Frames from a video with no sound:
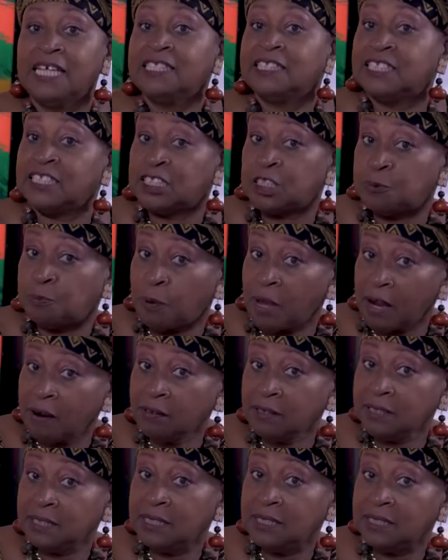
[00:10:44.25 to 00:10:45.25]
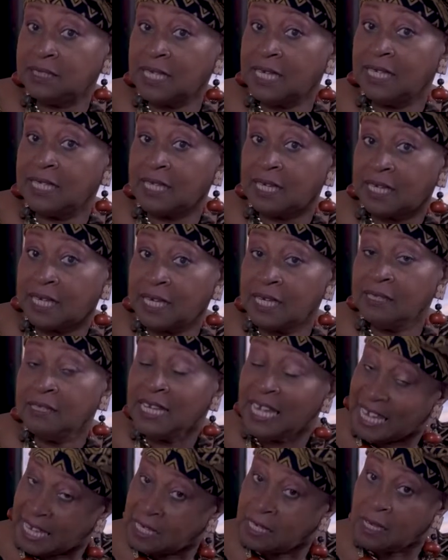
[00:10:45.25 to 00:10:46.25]
disparities in
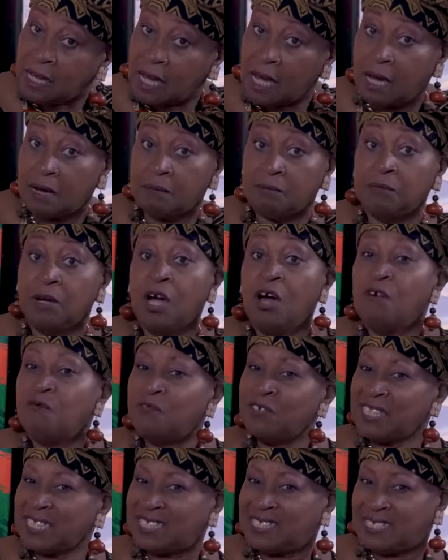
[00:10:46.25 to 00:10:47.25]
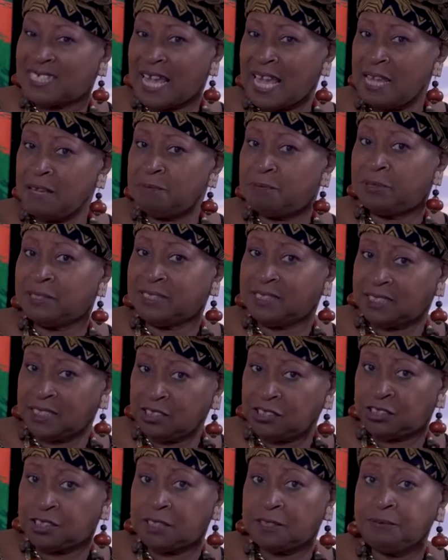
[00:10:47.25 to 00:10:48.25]
income for the same
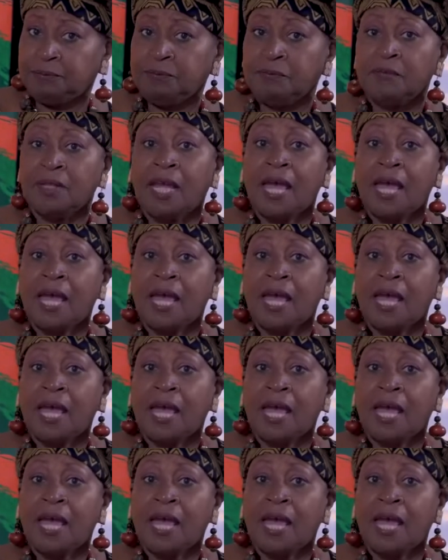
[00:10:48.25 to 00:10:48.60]
position,